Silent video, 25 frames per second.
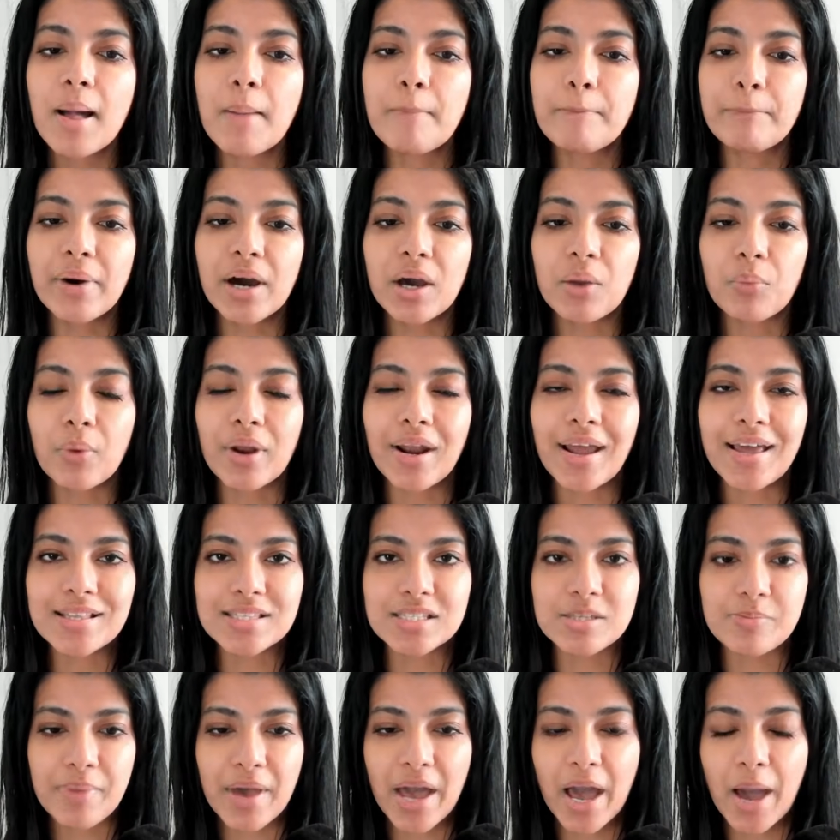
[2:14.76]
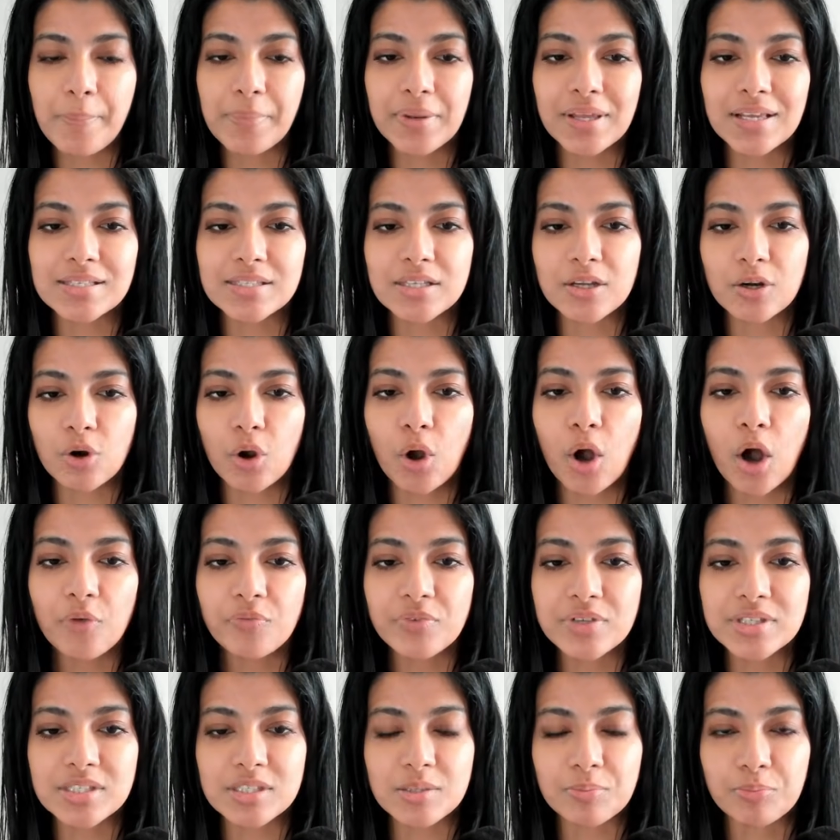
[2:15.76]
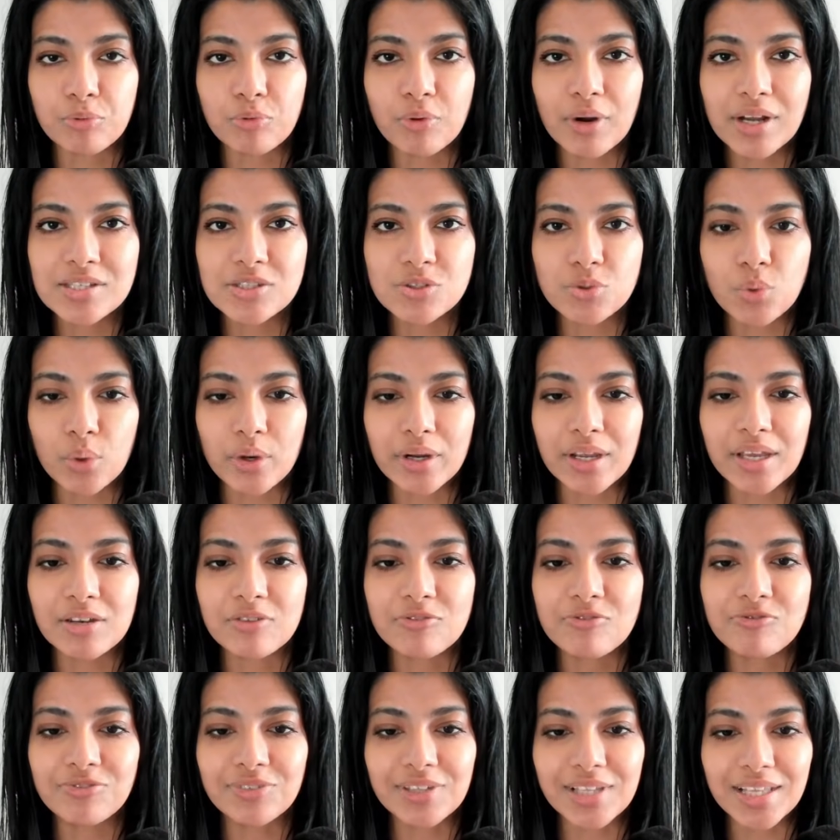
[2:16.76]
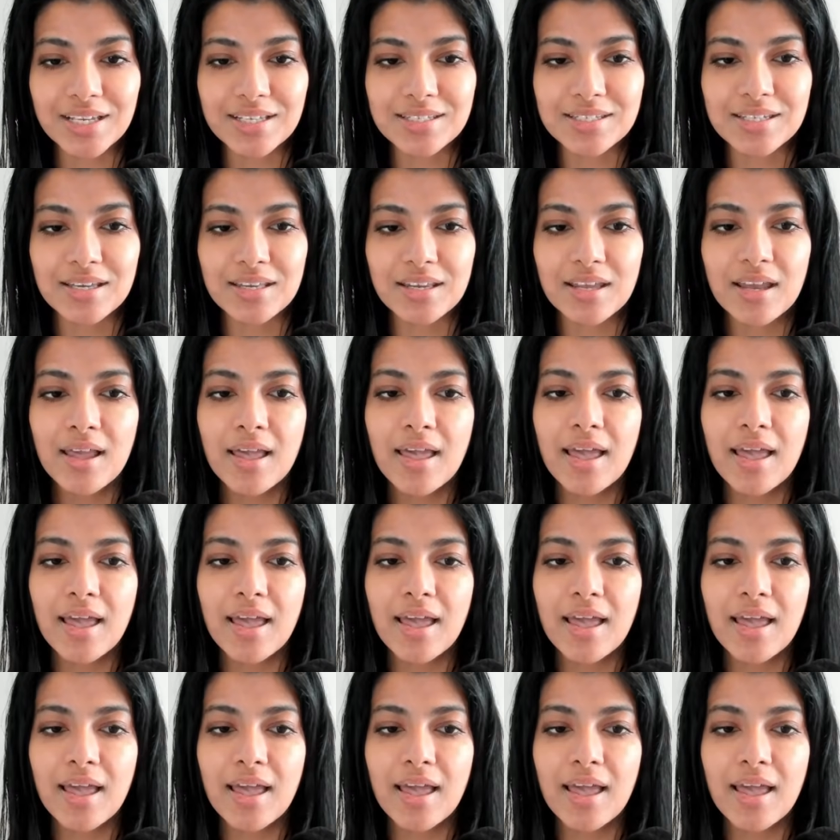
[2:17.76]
but what ends up happening is they're often suppressed or conflicted.